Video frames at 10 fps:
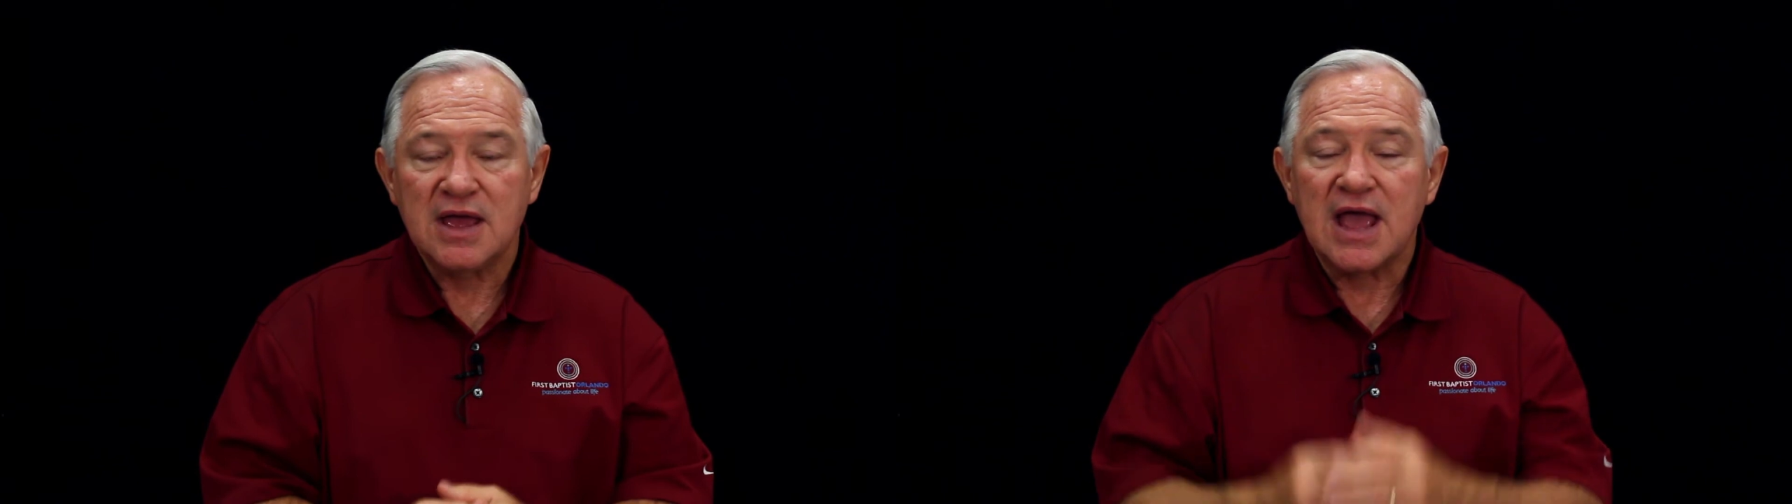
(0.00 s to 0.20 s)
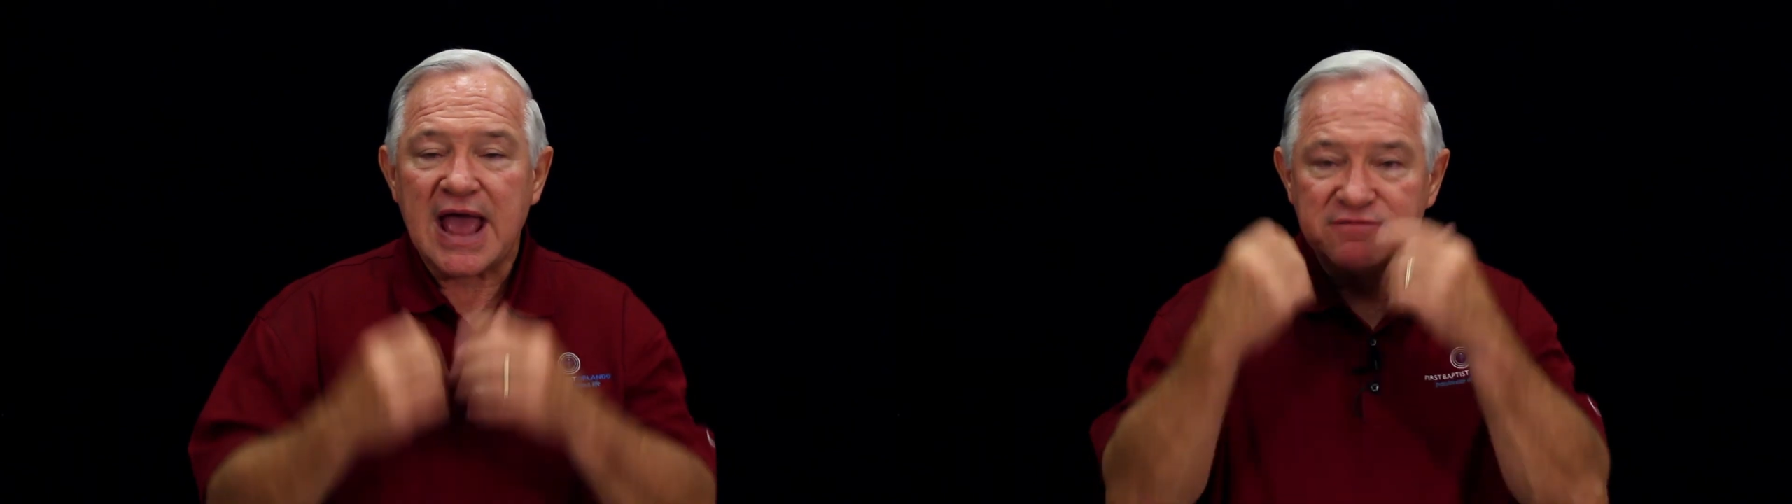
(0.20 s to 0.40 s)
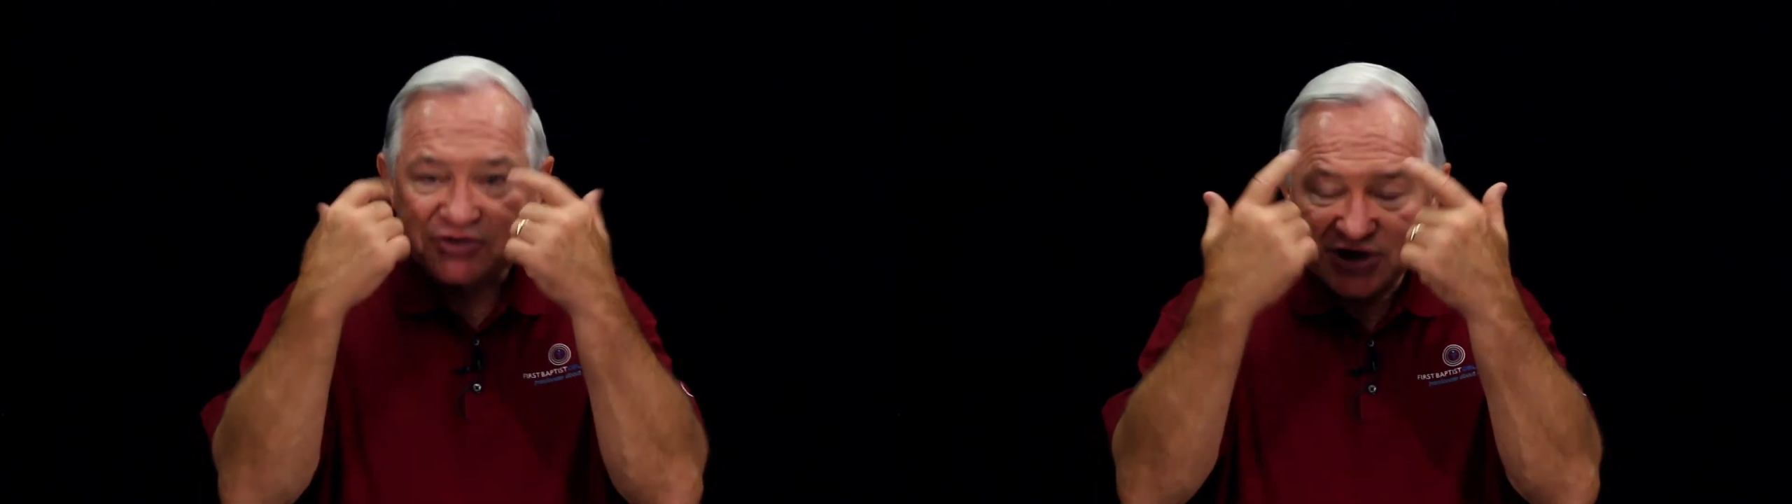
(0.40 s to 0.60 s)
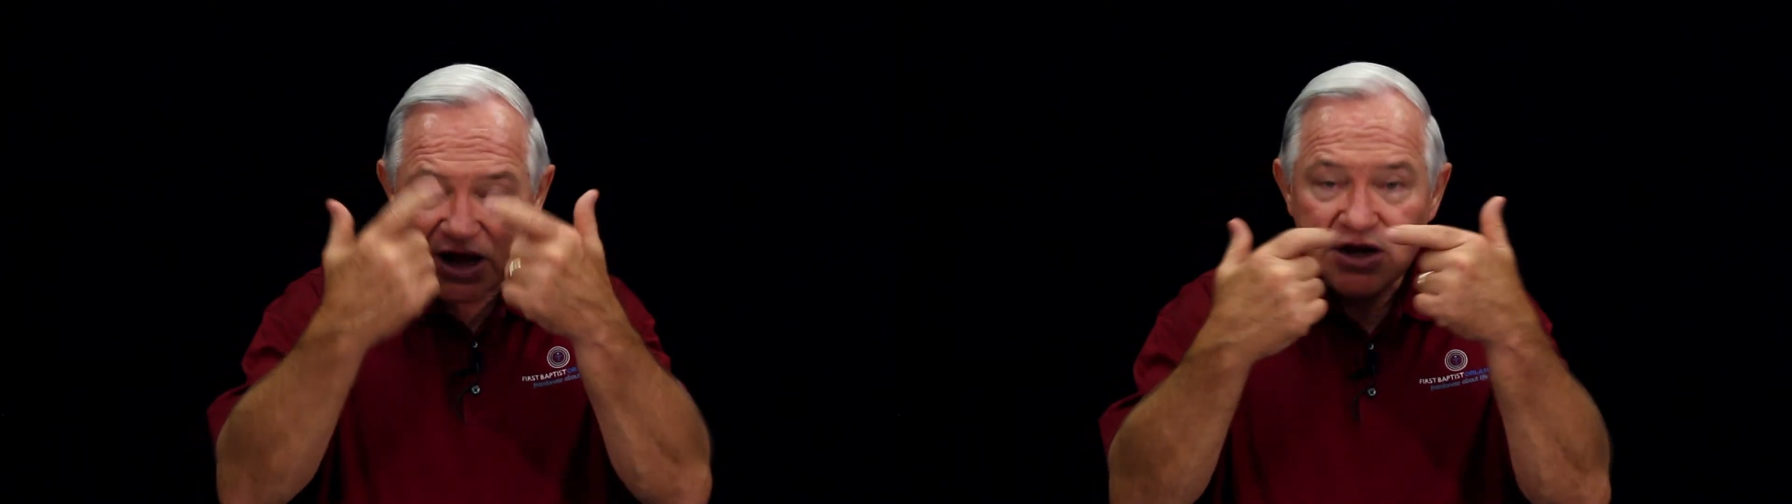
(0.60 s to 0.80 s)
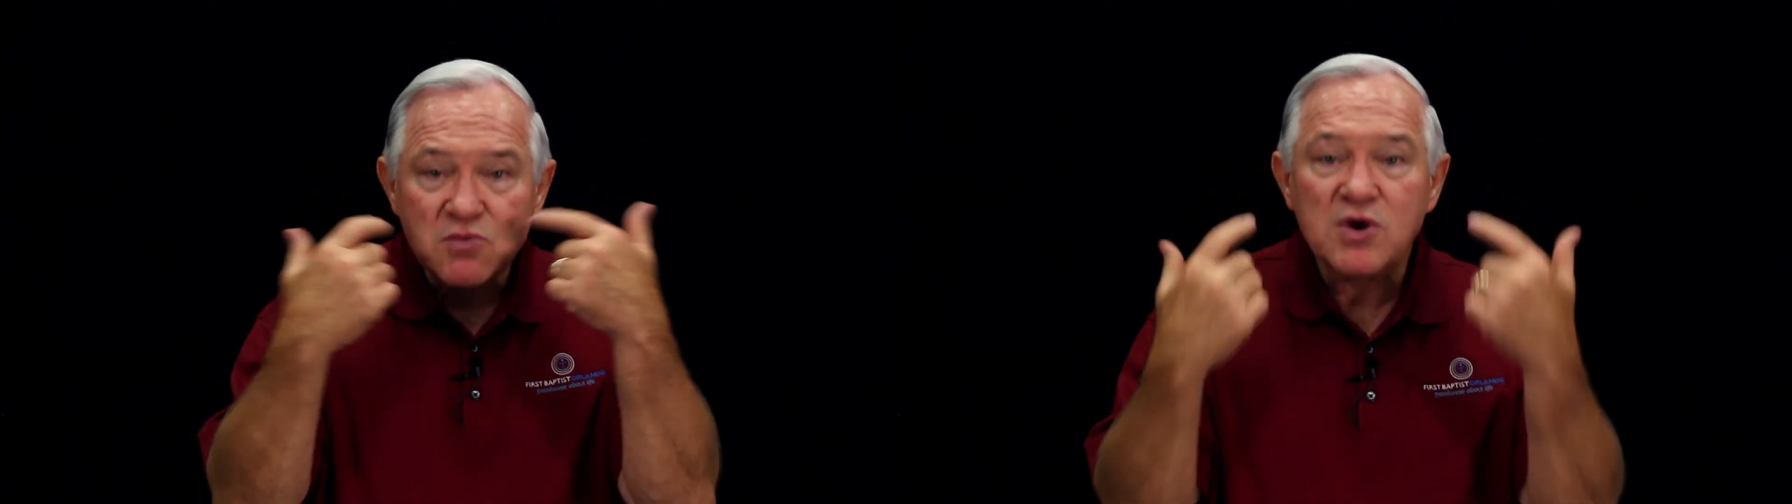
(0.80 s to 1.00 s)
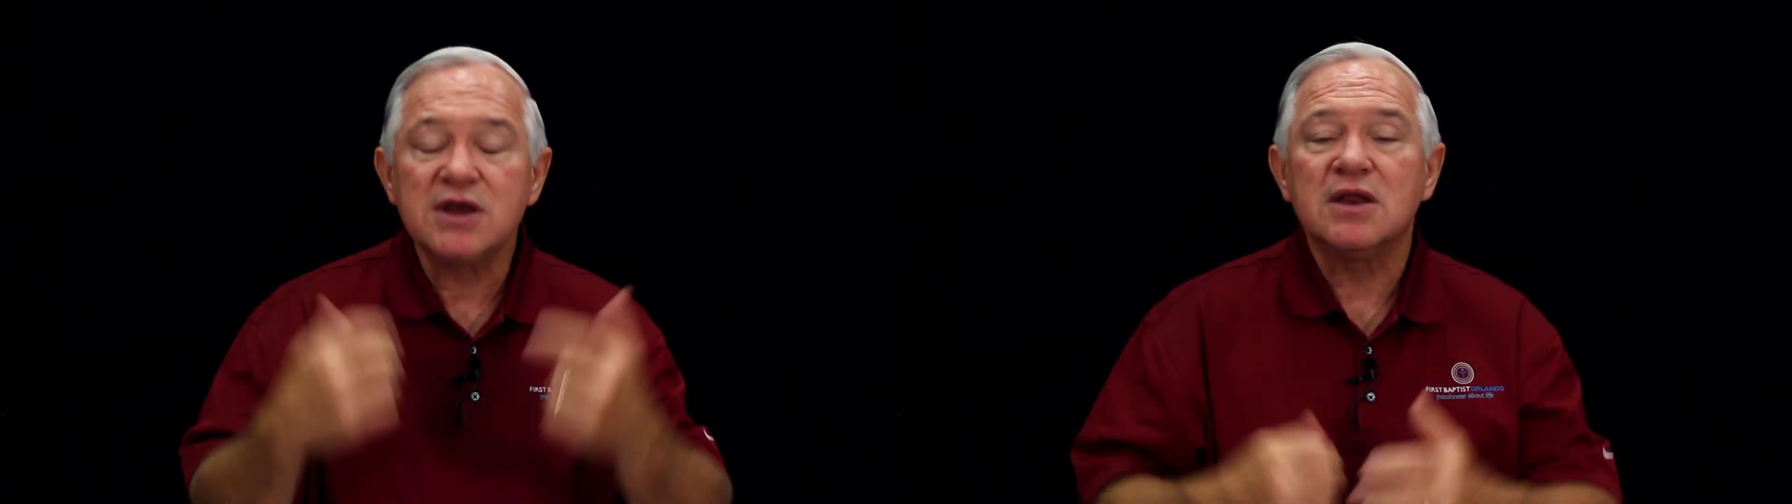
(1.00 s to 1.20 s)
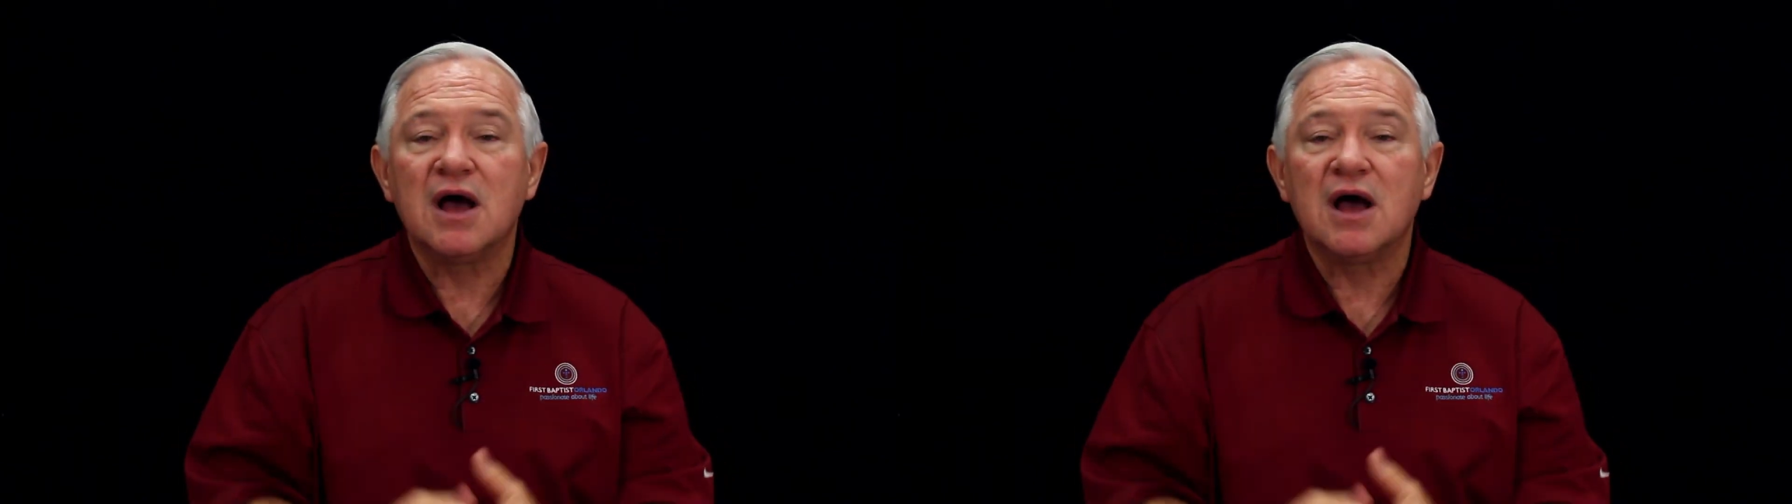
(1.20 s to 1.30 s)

have genuine,